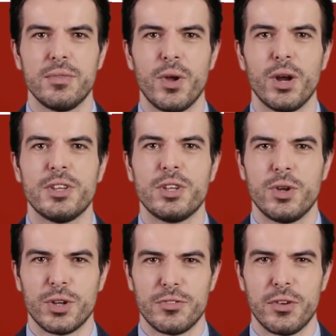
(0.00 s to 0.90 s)
are
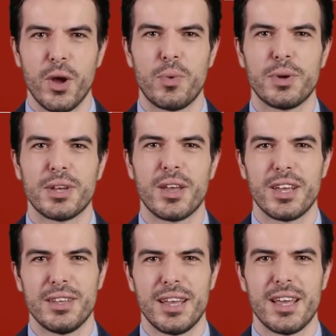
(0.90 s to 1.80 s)
excluded for only
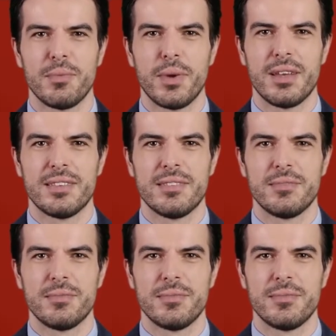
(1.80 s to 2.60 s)
9 months.